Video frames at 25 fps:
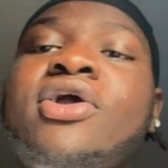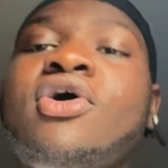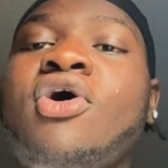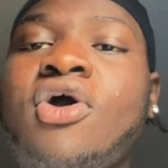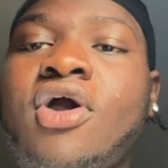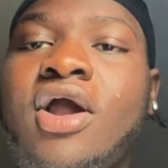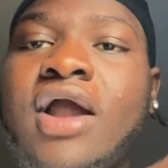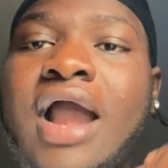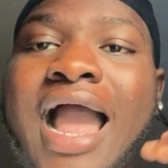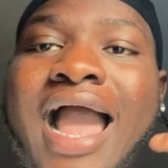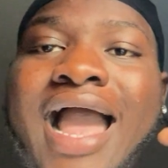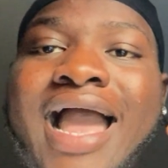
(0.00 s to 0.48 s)

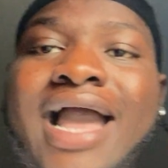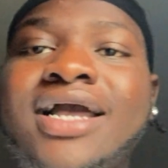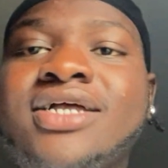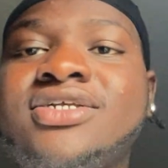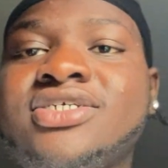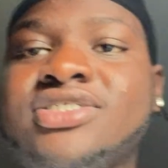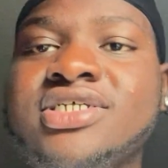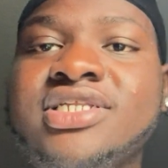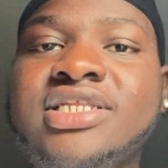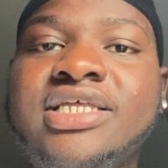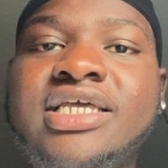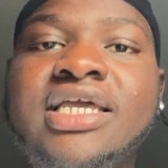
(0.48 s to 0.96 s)
are
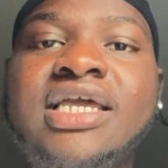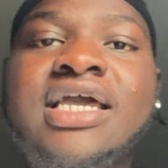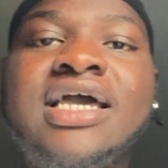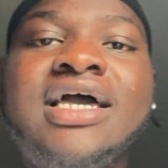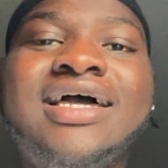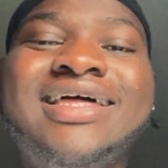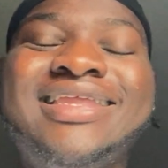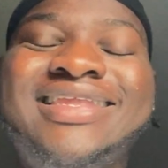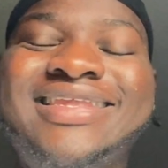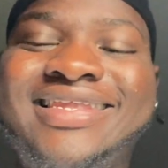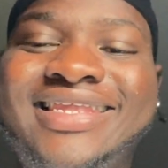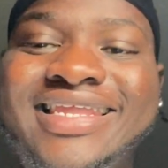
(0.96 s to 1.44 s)
actually
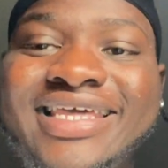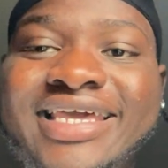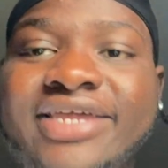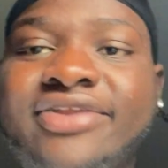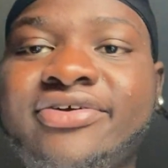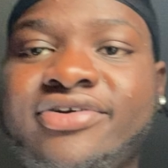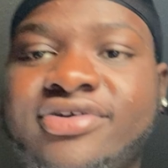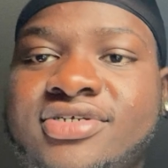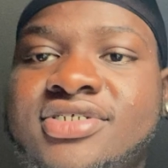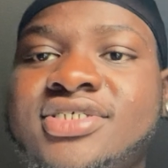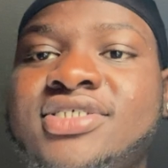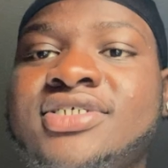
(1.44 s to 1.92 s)

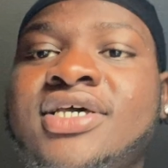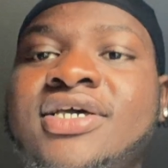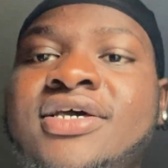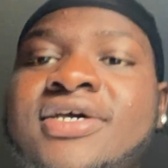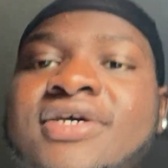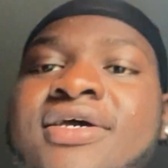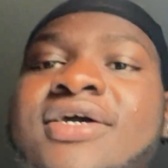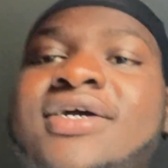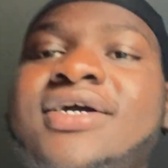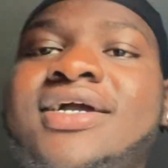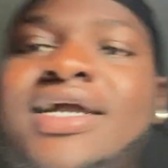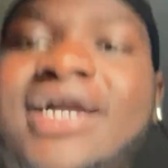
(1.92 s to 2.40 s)
leaders.
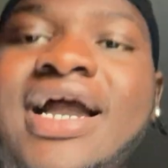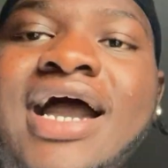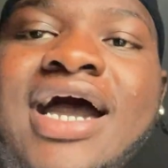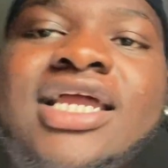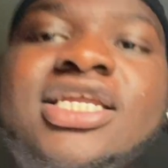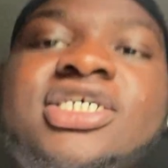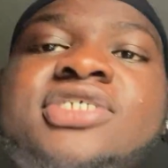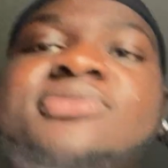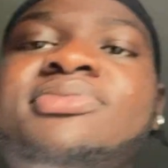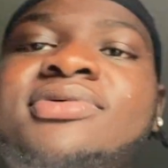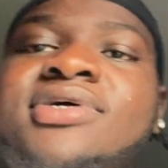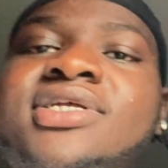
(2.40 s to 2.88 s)

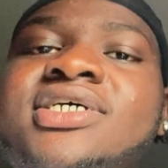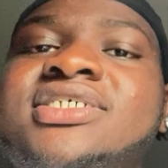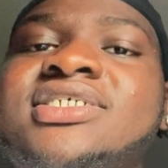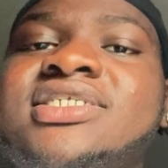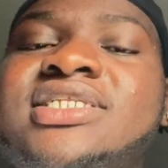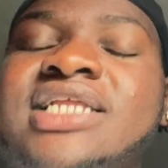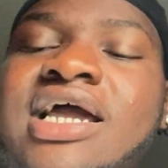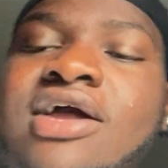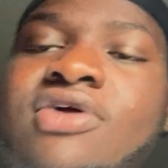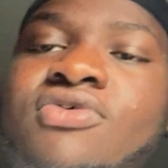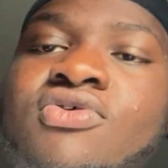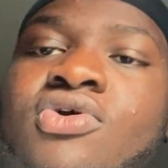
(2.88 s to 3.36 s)
God has put us
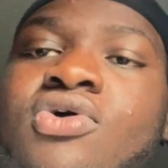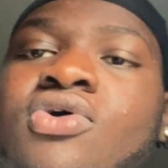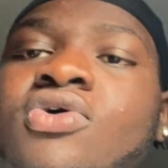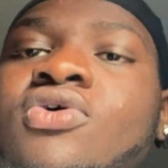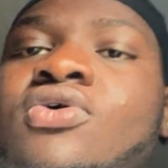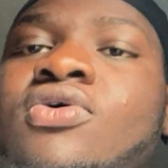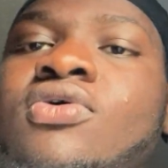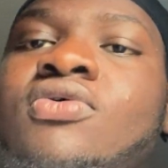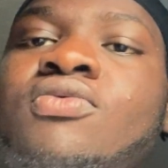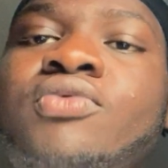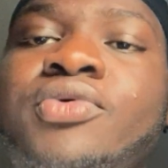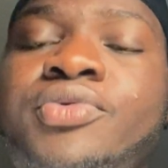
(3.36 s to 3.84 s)
in that
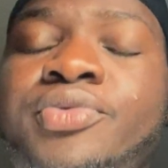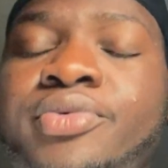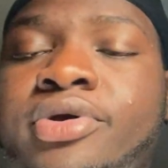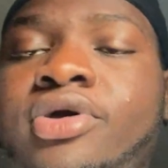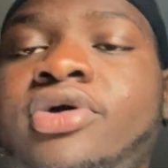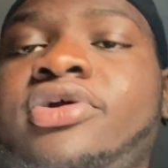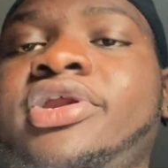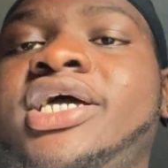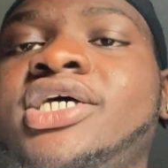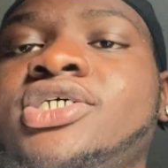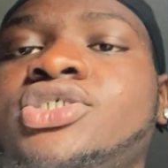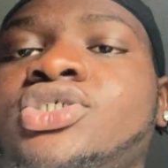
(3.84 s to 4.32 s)
role when we're
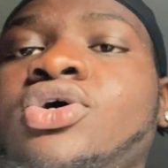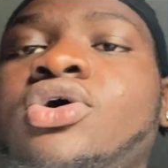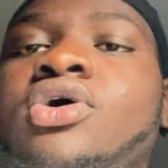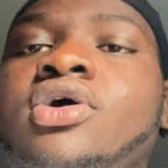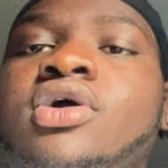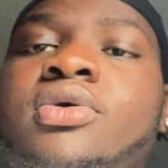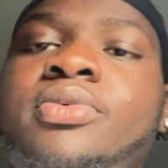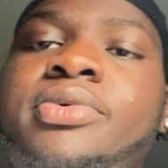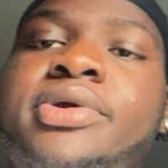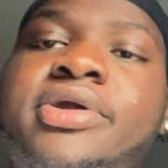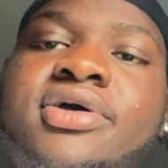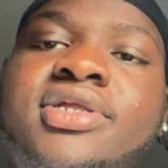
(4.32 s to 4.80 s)
on
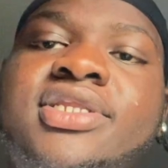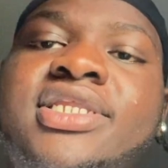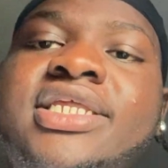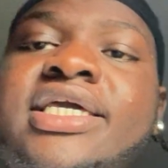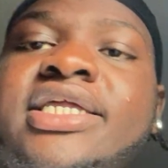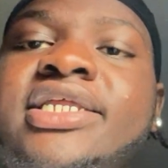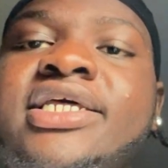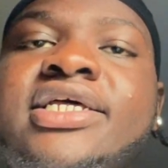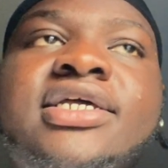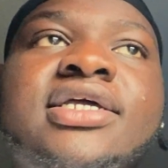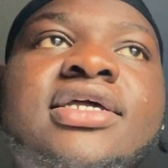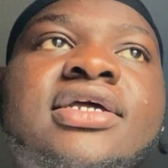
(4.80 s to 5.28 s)
SR. We are
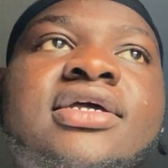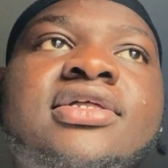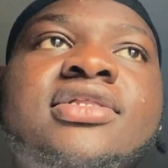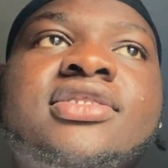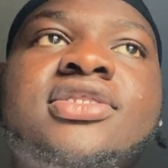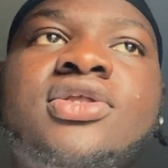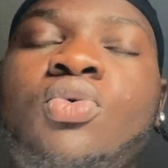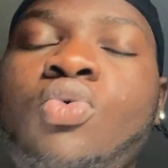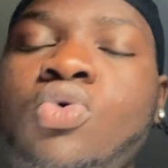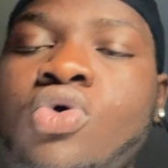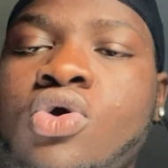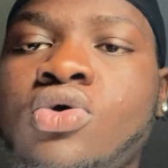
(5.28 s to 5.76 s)
leading
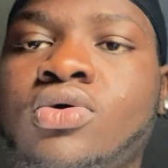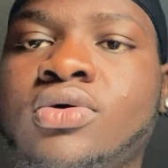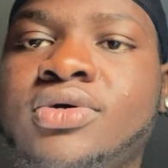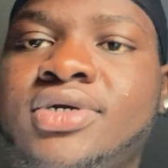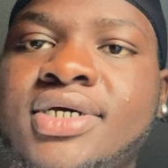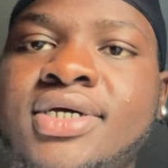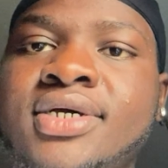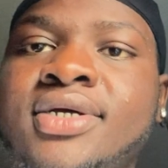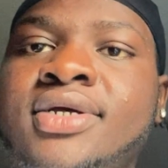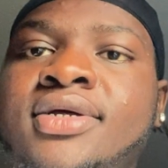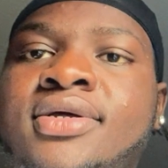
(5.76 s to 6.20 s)
the world.